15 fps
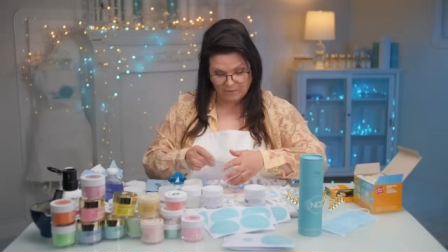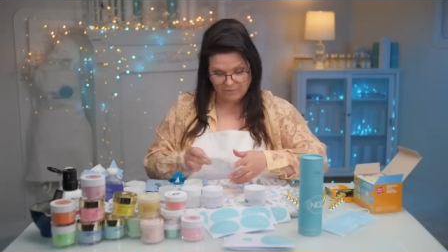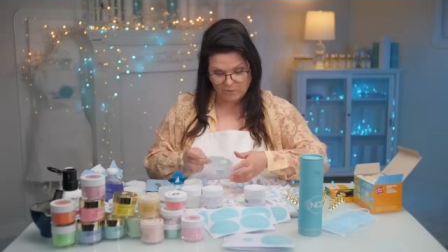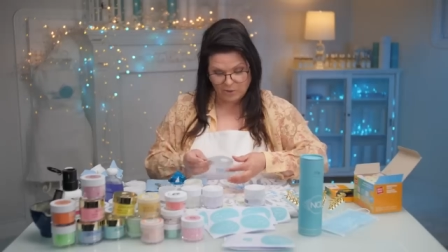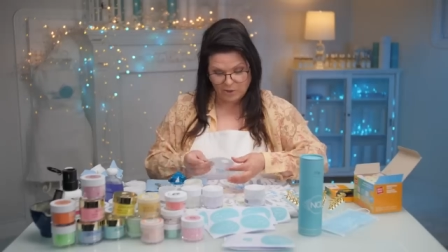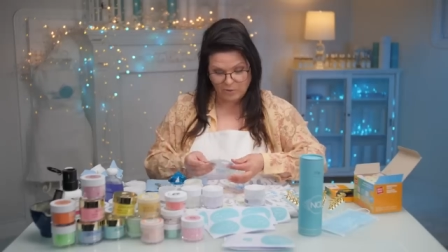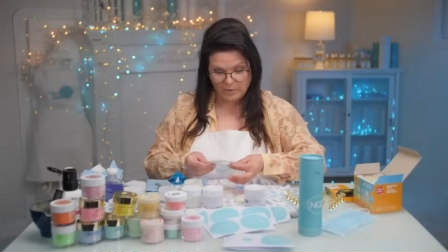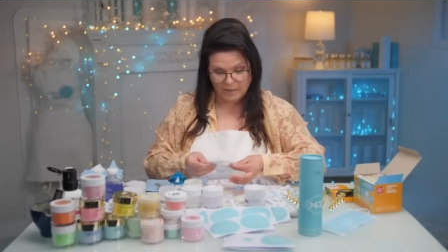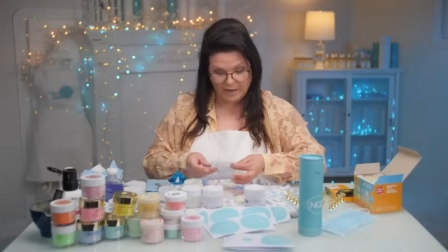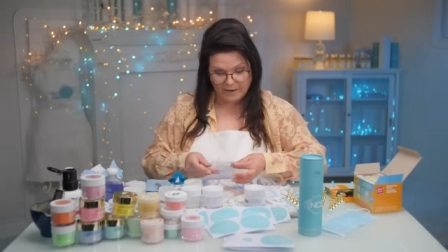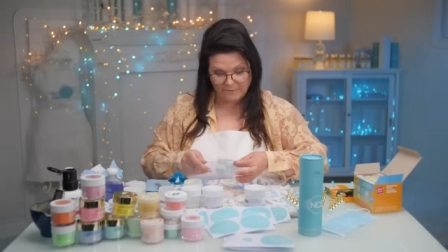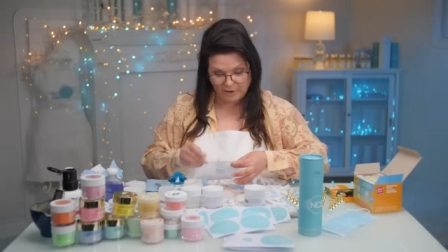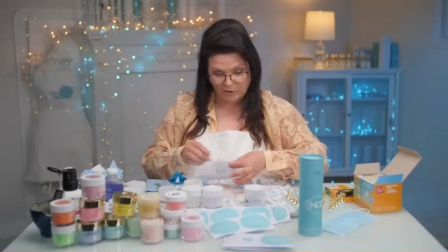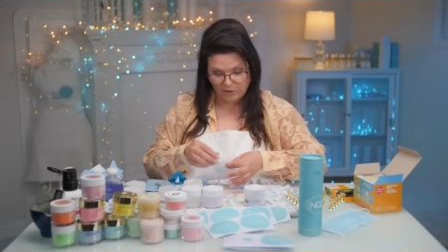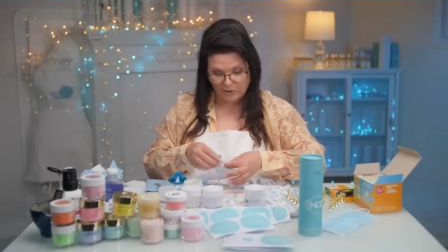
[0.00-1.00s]
for you, what I
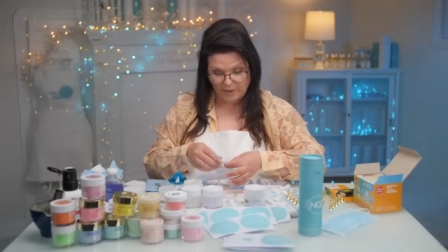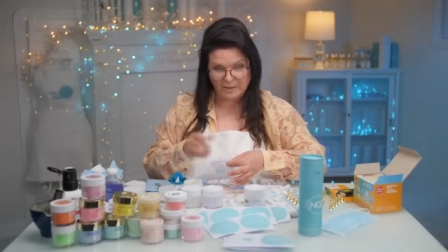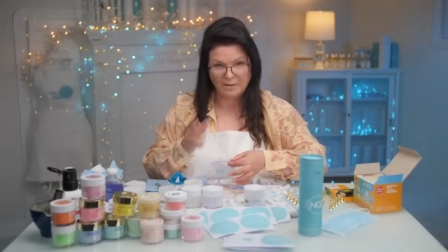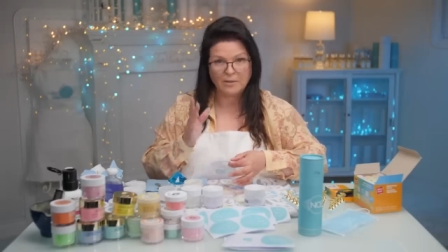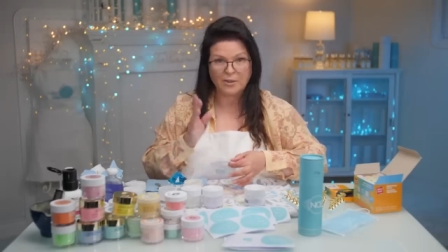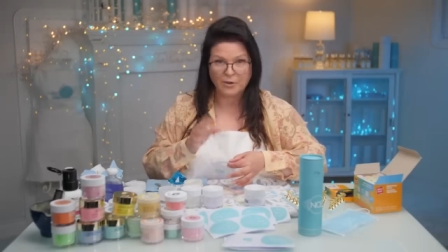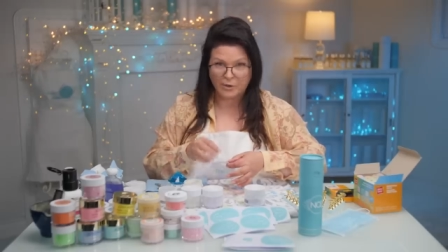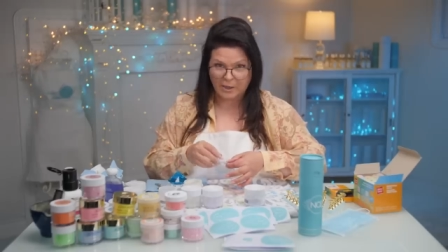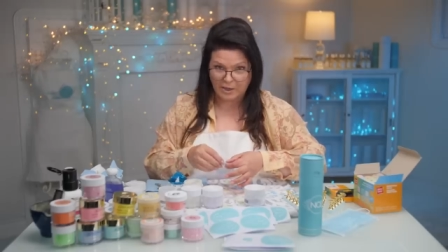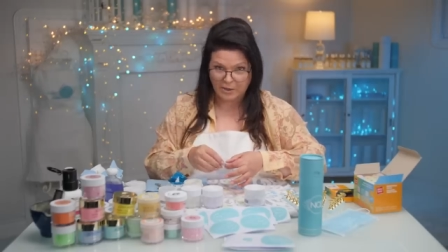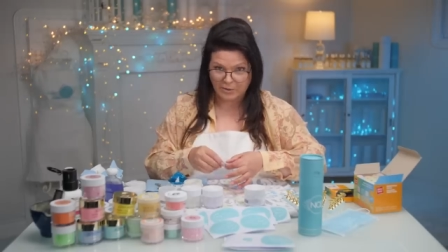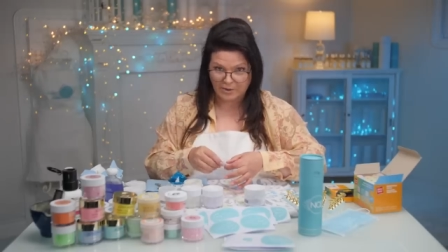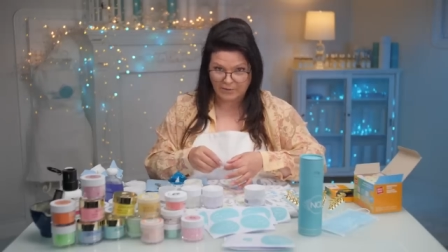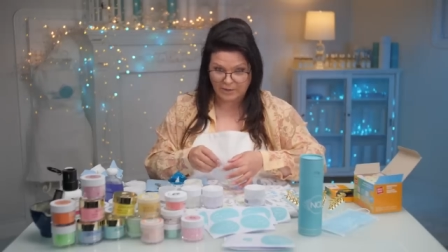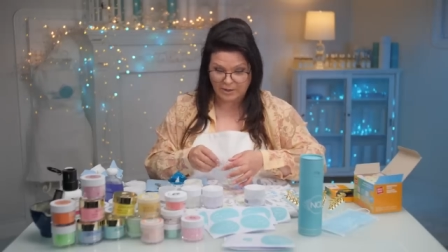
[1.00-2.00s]
feel you need. In 30
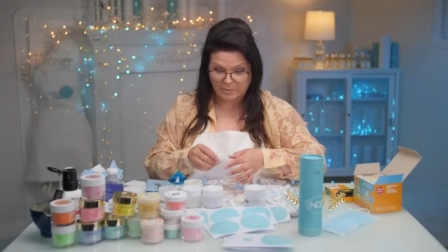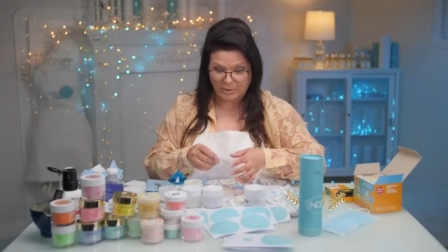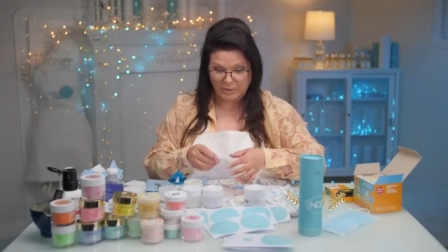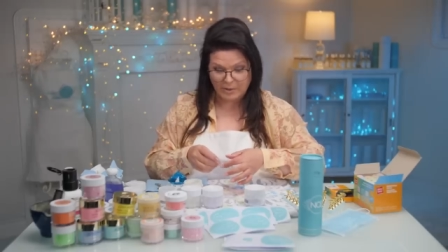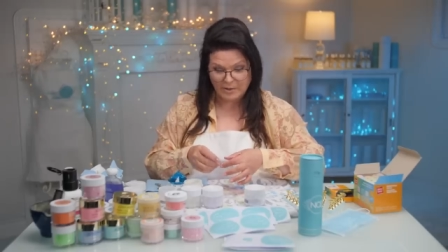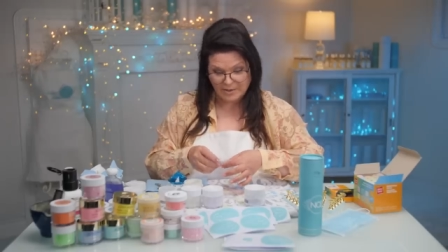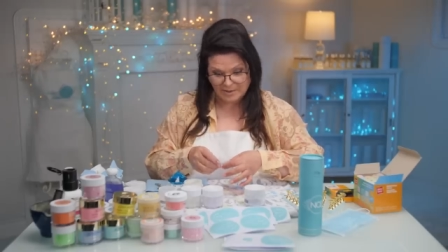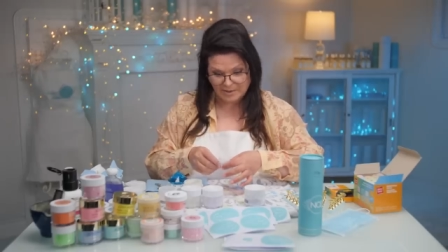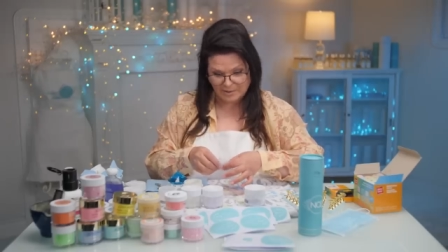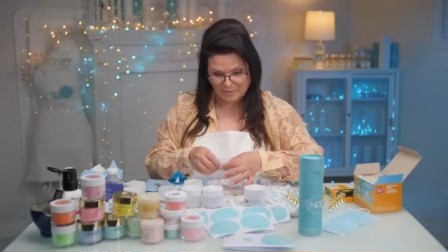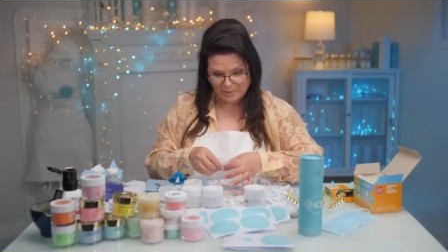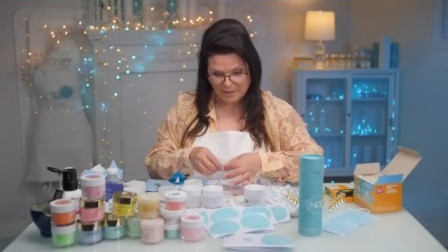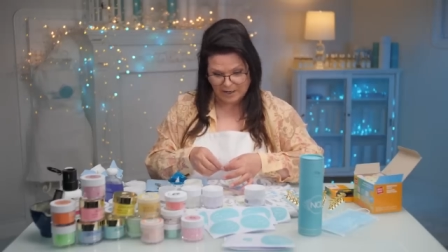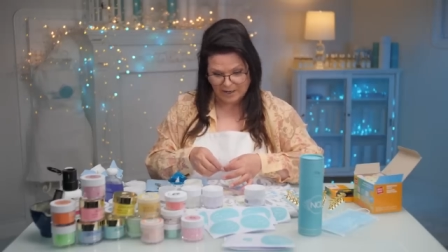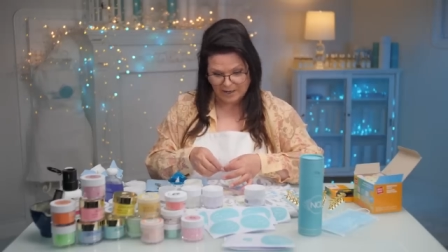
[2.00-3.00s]
years of experience, this is
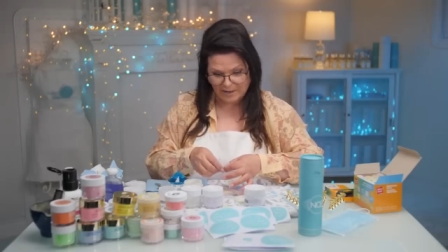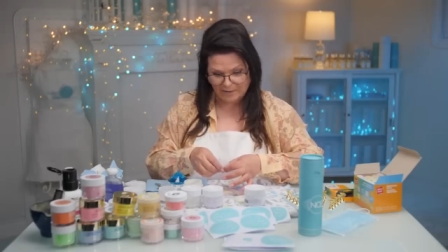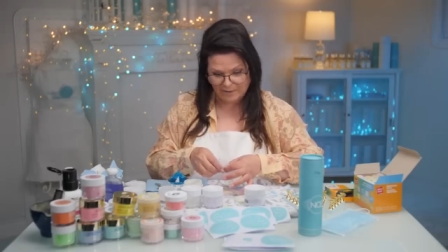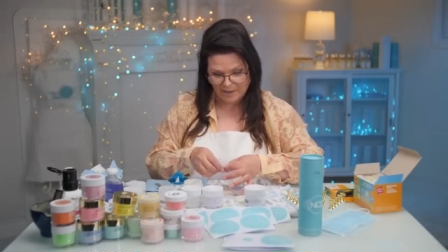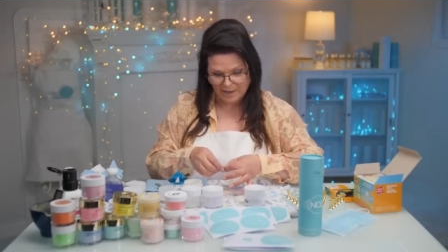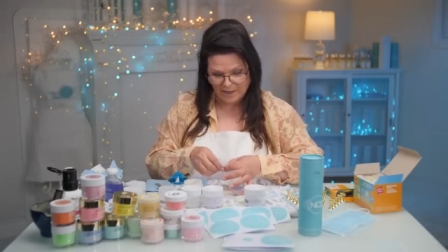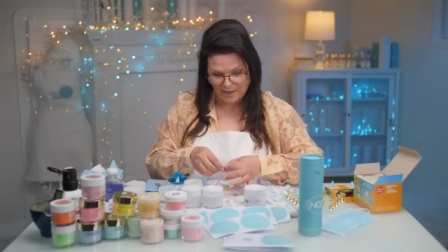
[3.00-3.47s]
what I have